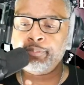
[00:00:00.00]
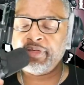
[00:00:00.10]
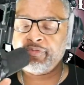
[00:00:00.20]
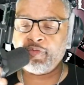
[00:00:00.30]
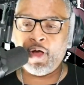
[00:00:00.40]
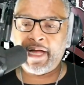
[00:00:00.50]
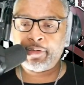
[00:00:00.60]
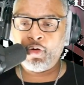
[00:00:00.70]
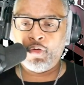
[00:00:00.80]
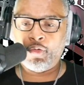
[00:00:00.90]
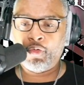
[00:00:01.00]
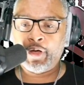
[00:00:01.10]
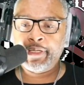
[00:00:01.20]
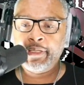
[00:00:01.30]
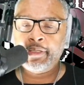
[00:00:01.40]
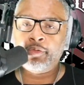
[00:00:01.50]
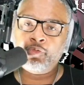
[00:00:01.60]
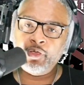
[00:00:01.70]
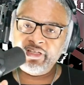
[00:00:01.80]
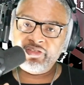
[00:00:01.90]
before I go on,
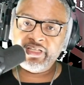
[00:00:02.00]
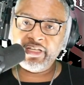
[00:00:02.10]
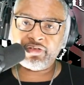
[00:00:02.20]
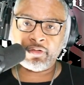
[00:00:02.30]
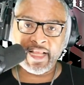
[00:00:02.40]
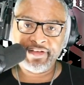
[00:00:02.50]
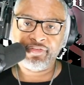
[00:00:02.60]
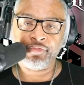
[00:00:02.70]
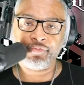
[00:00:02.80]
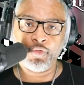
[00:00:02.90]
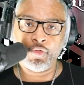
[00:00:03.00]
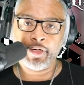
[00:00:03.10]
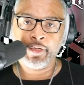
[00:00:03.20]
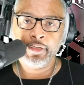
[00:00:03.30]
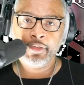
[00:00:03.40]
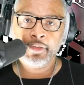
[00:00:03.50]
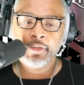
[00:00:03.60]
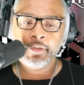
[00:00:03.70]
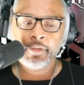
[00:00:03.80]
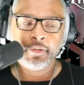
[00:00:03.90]
what did you get your license for?
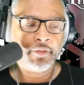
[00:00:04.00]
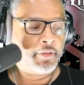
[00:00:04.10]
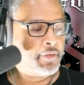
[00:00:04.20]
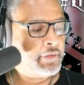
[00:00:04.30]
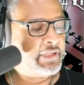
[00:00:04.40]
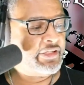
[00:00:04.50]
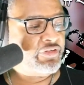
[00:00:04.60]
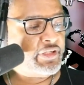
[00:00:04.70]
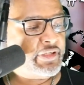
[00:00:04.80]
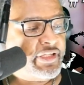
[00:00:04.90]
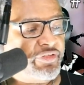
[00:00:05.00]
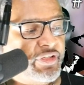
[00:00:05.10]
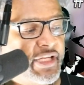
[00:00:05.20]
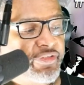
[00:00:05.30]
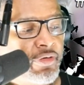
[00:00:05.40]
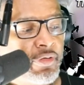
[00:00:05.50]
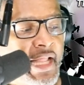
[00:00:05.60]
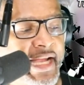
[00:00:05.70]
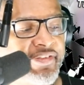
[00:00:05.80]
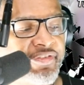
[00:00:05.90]
Did you did you get your
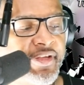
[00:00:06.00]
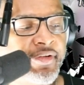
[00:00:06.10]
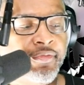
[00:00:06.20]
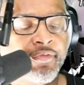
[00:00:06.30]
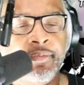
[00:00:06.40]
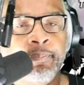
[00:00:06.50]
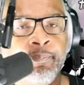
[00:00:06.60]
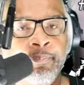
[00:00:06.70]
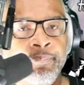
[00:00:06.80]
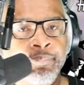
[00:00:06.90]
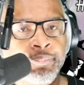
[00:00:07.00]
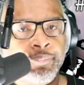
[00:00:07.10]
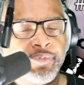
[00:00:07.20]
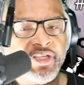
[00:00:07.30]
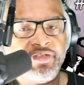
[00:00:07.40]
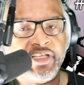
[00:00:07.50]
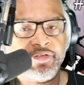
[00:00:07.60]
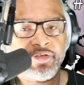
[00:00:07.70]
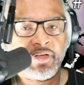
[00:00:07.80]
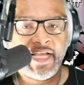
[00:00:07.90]
license? Did you
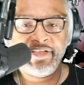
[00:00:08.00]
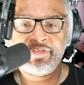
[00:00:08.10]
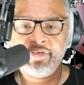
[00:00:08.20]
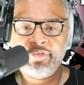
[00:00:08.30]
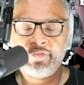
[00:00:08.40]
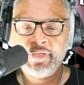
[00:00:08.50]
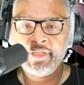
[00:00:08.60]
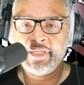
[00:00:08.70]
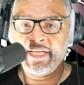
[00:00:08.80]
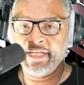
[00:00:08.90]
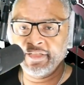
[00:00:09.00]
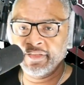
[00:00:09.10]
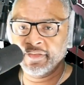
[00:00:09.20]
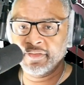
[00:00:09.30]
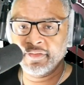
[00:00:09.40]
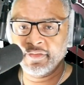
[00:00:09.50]
get your license and